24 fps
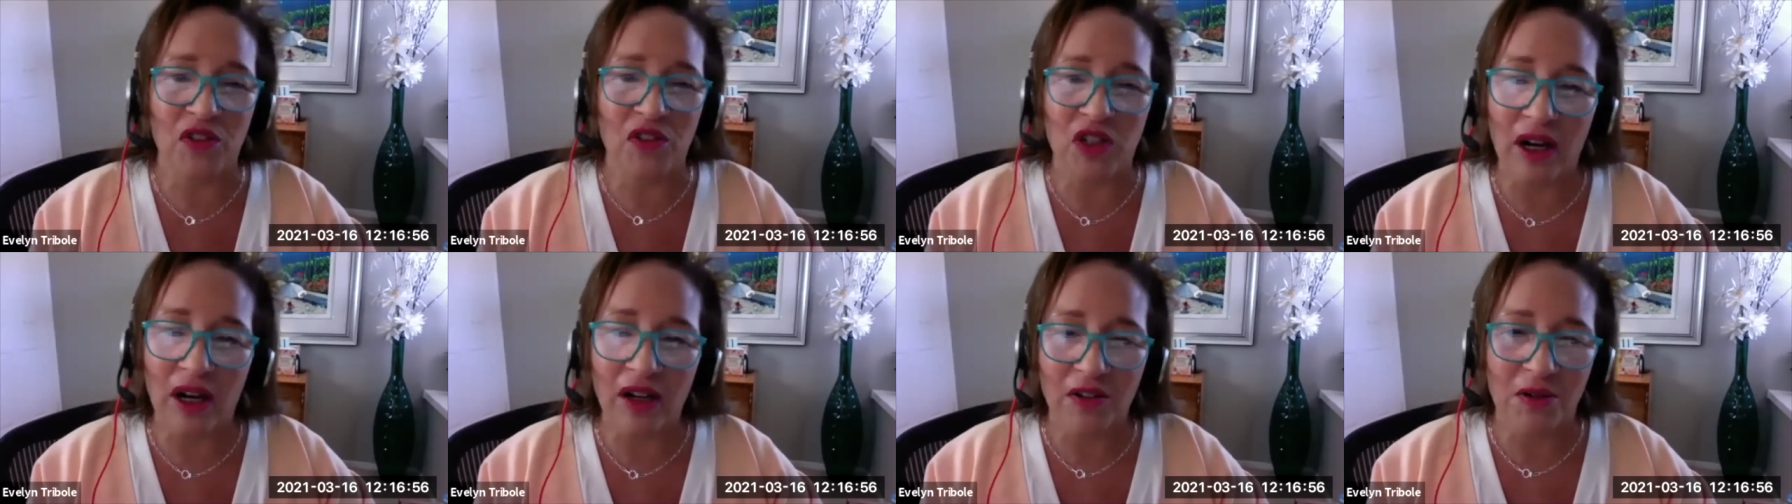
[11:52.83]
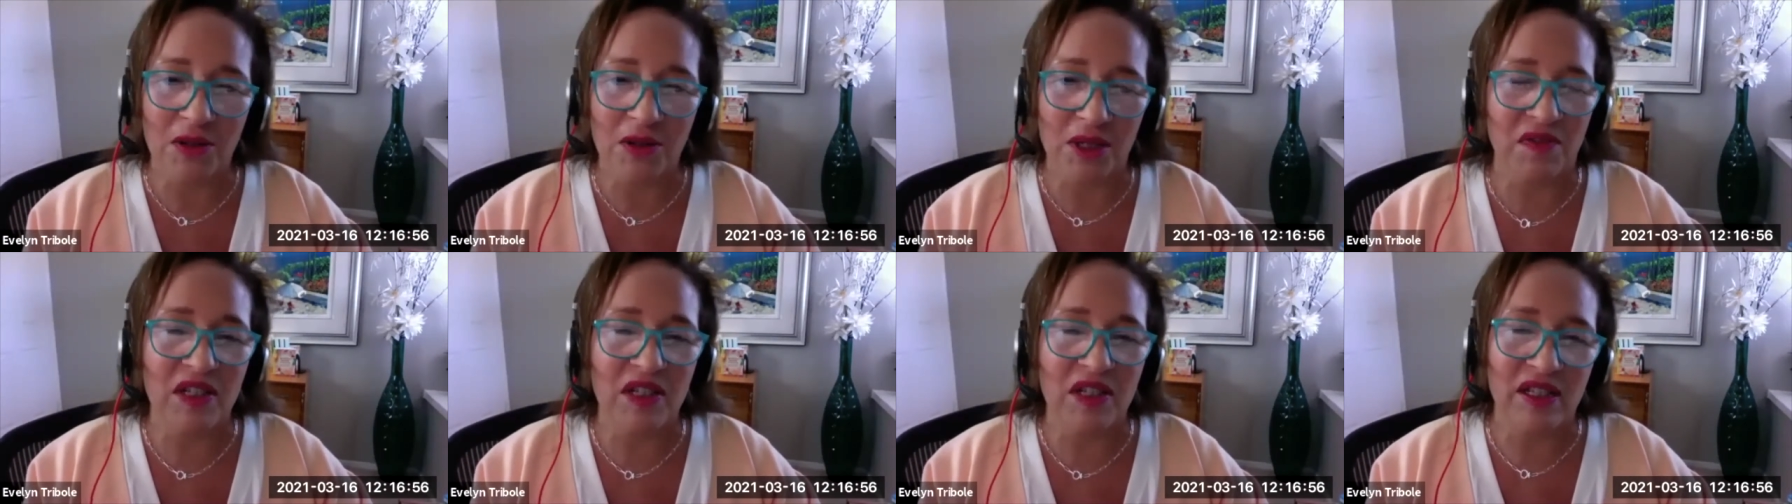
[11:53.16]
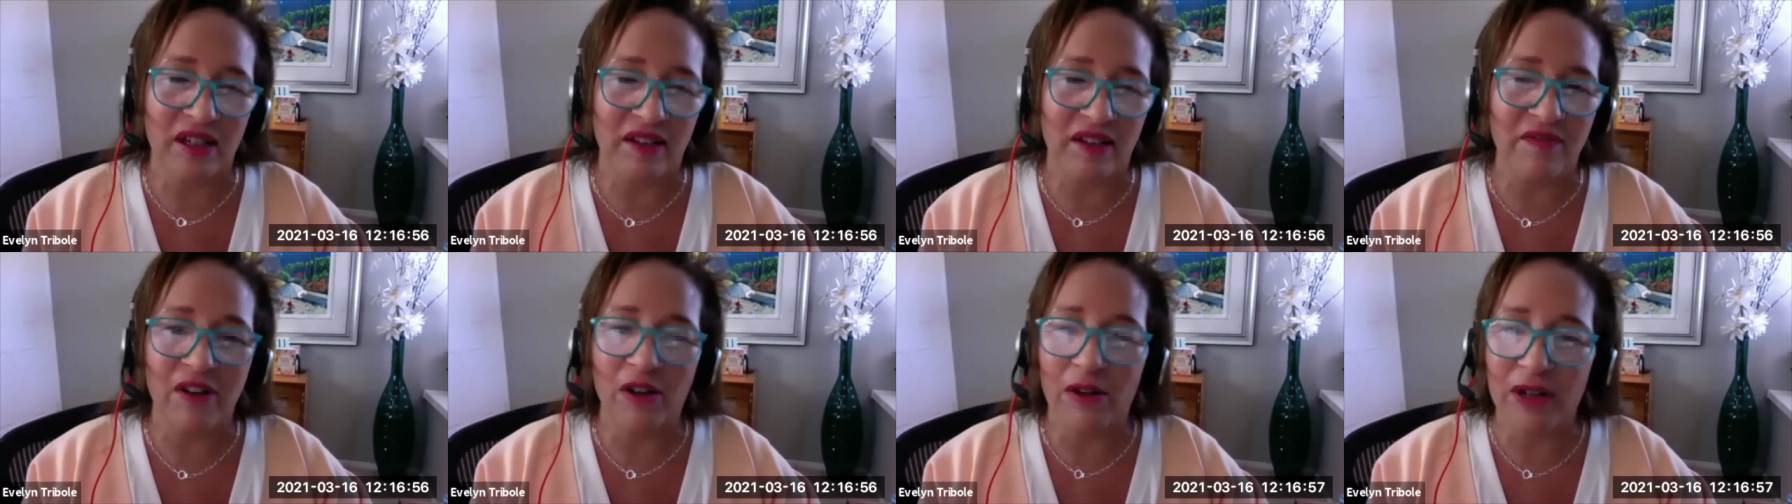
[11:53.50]
doctors have
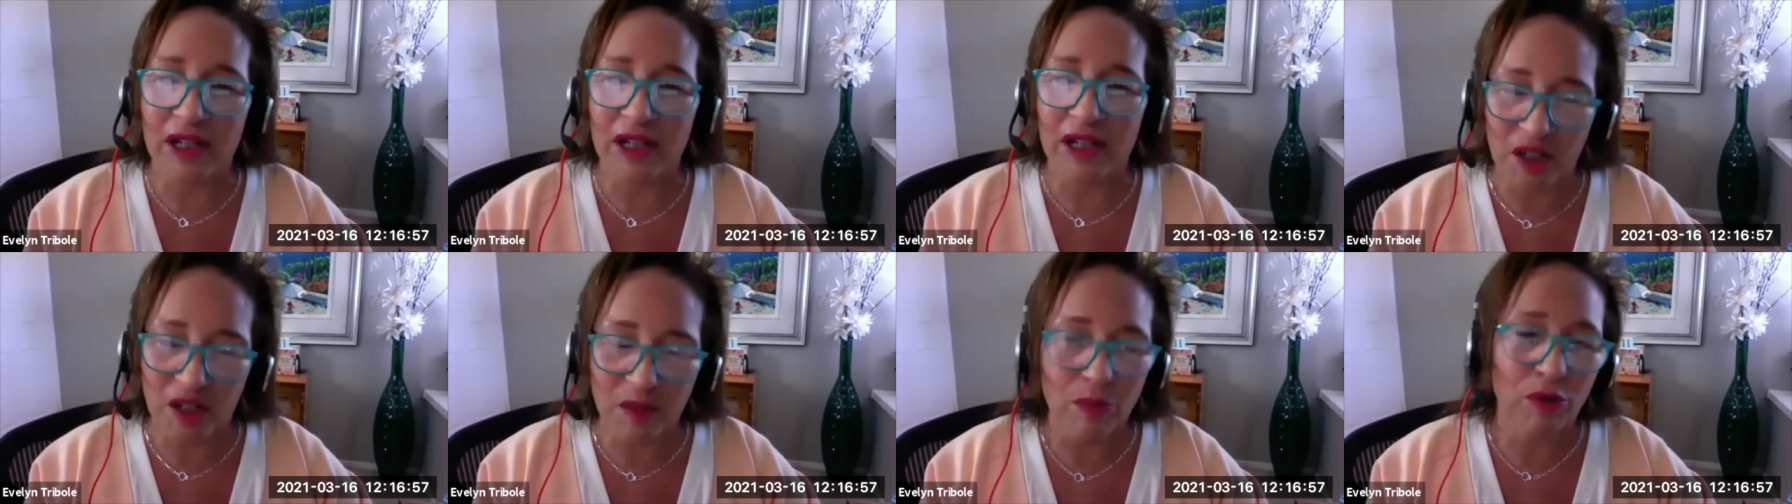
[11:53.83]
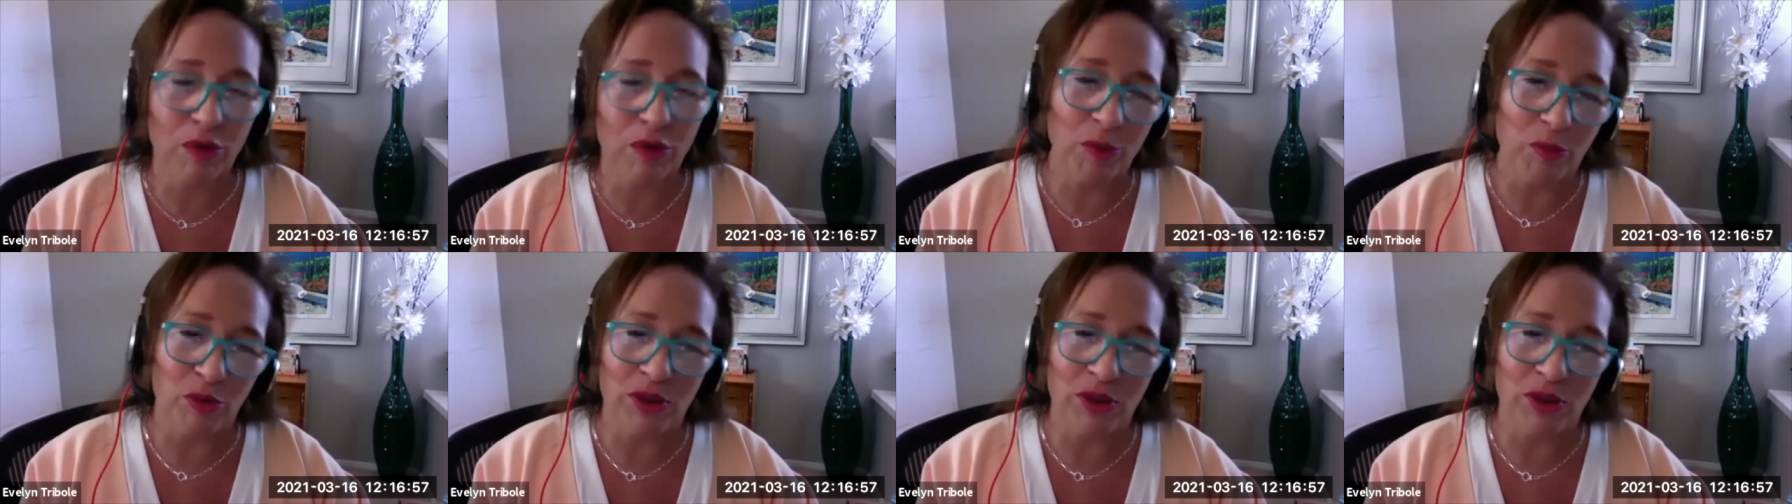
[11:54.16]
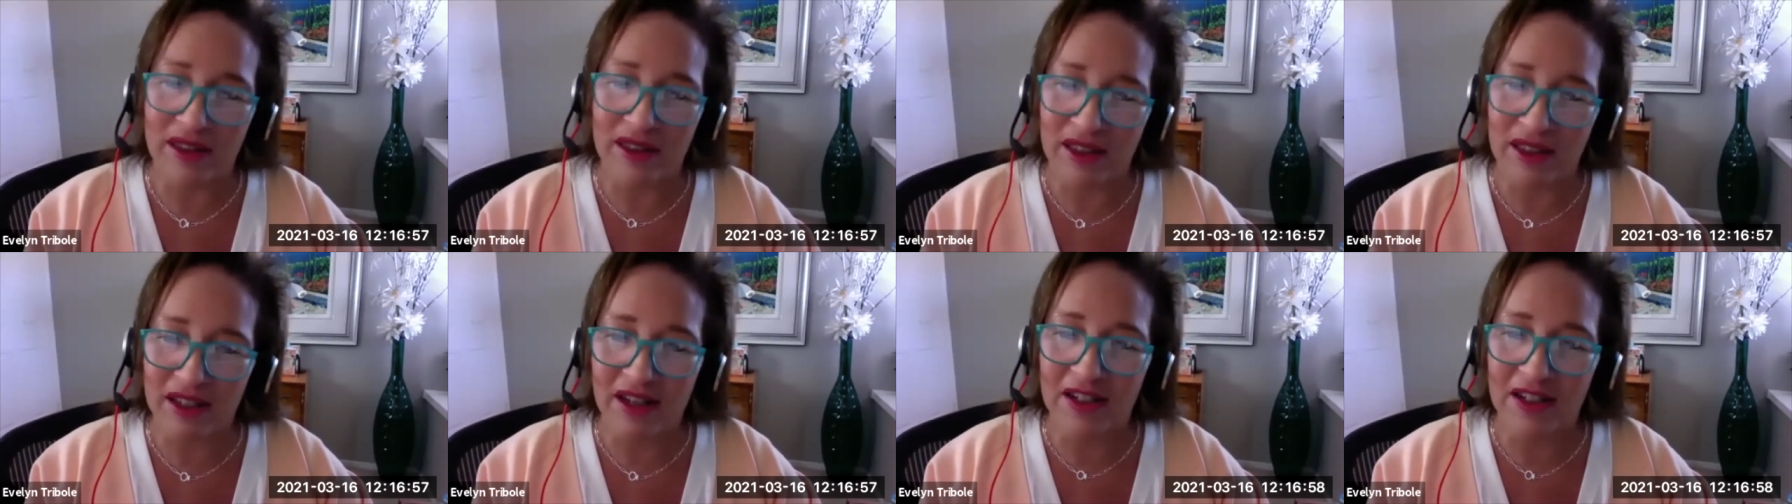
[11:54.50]
said very inappropriate
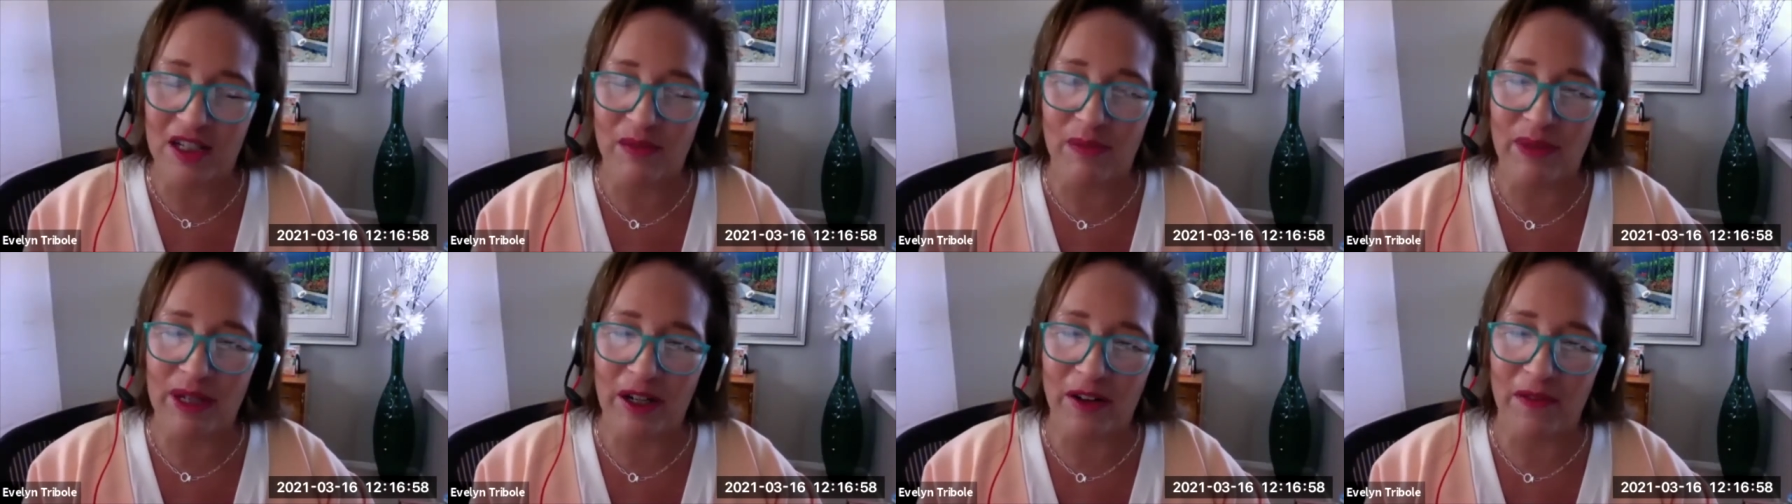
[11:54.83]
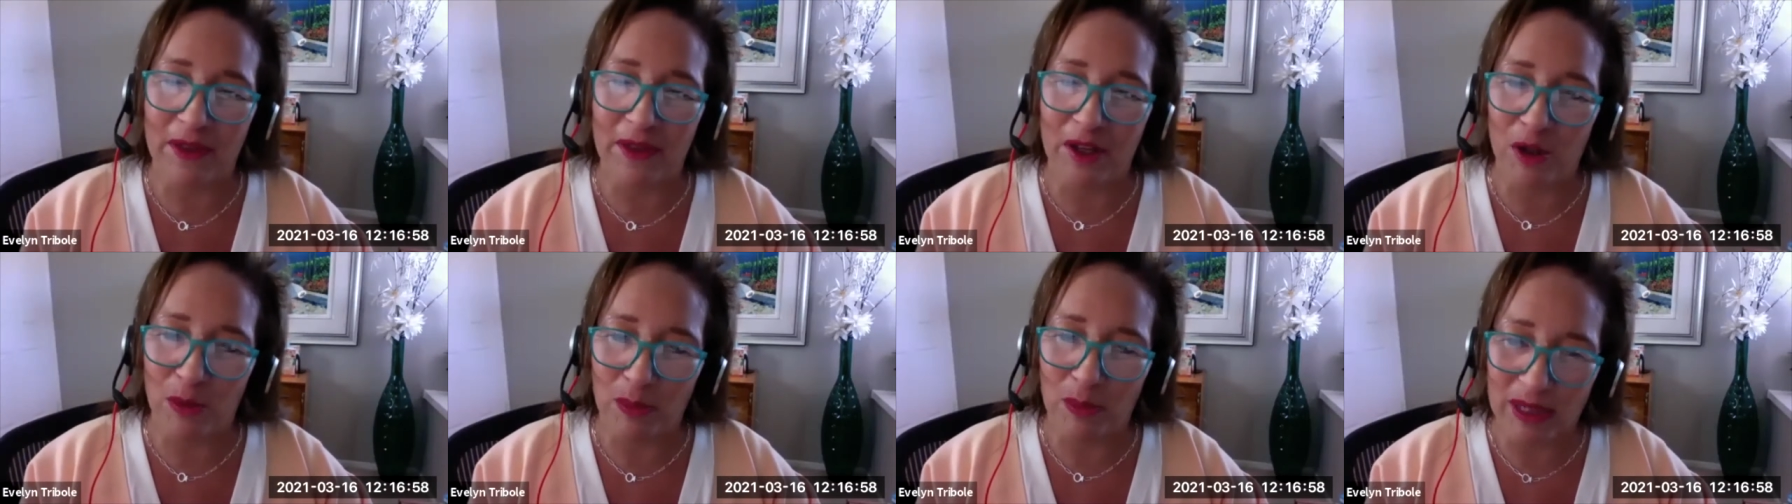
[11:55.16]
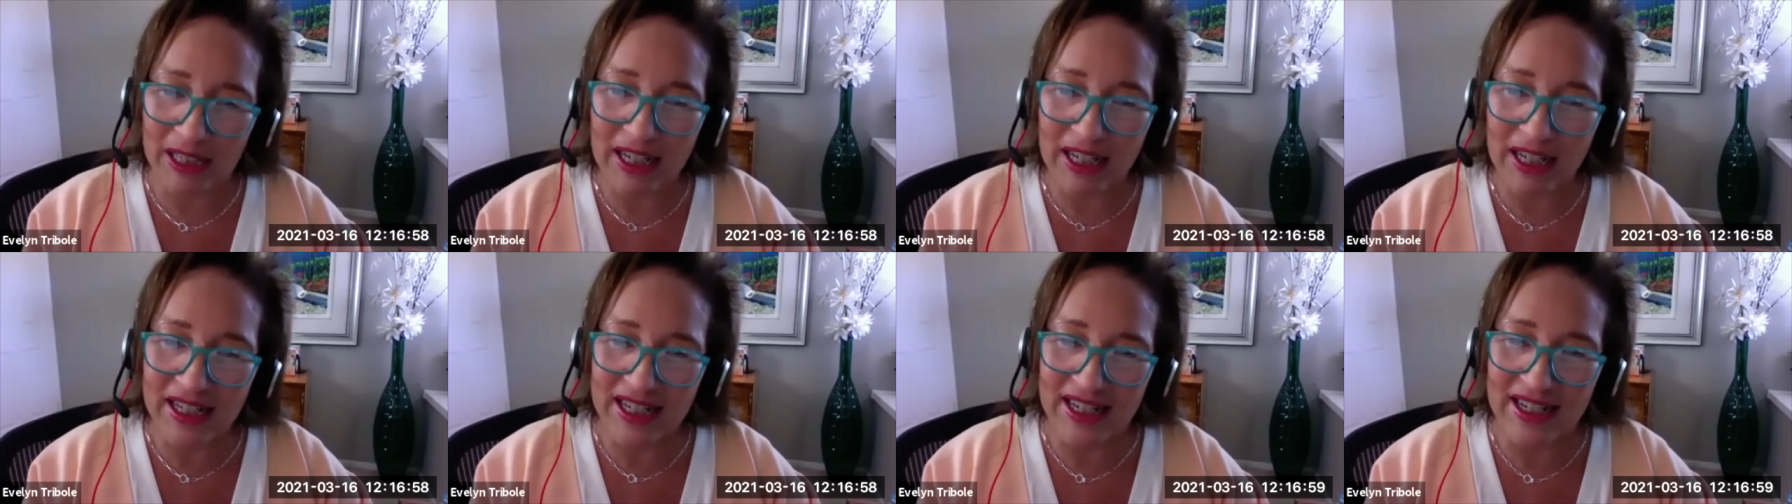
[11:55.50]
things about their
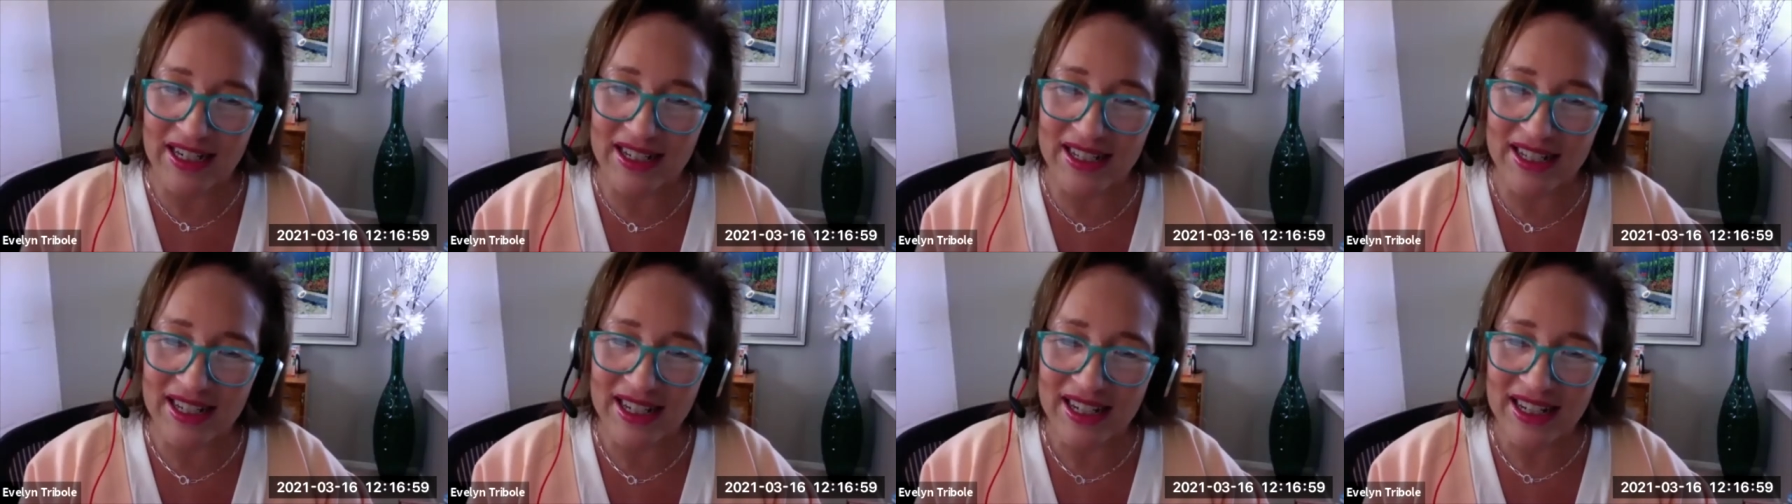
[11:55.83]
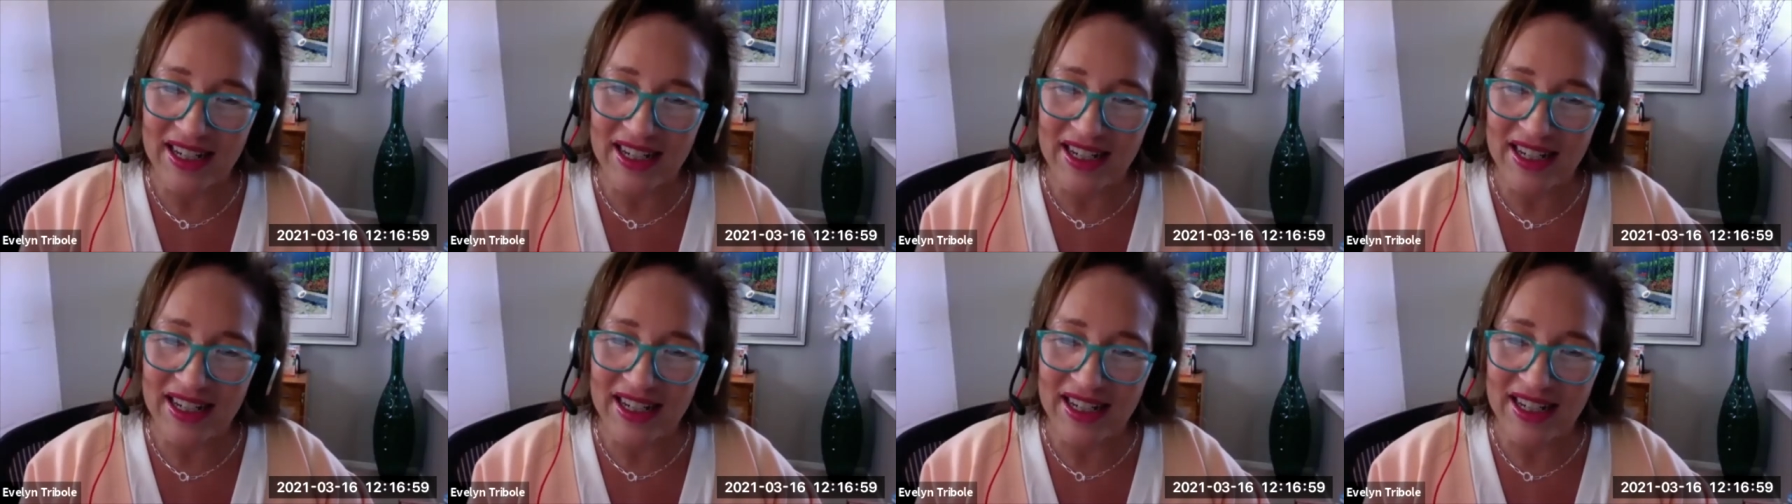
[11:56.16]
bodies,